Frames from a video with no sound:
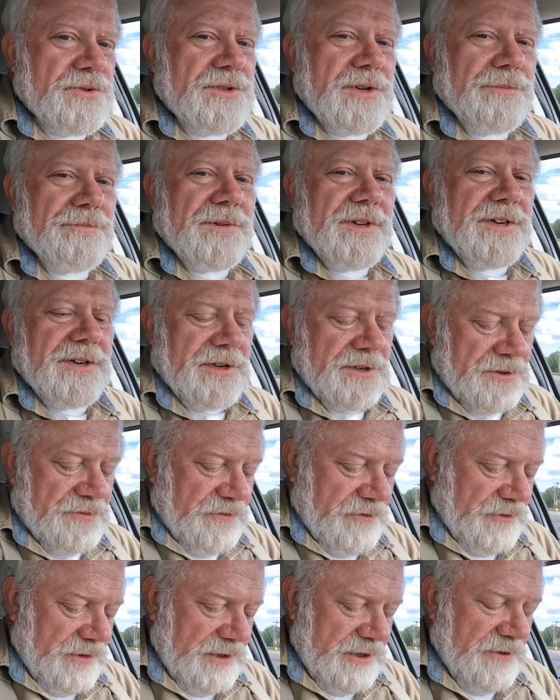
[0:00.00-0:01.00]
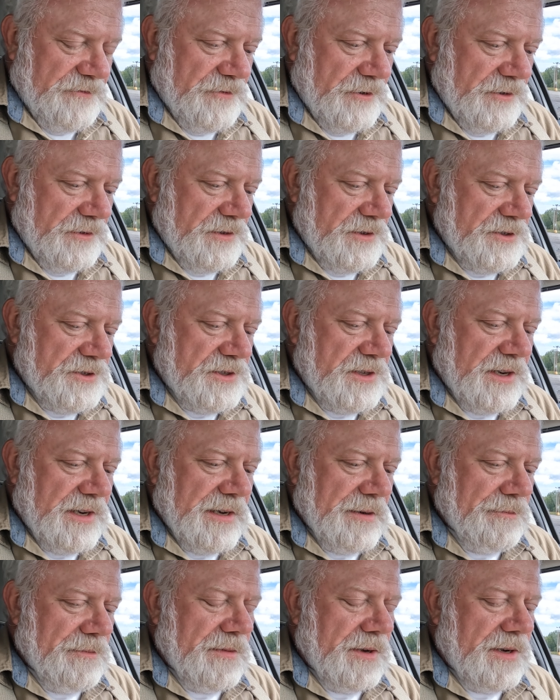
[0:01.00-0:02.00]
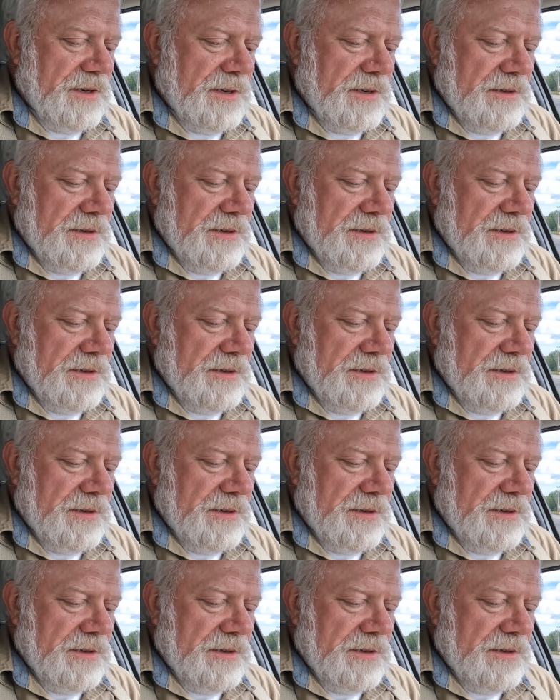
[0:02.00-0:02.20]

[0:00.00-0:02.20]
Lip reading: something different this time.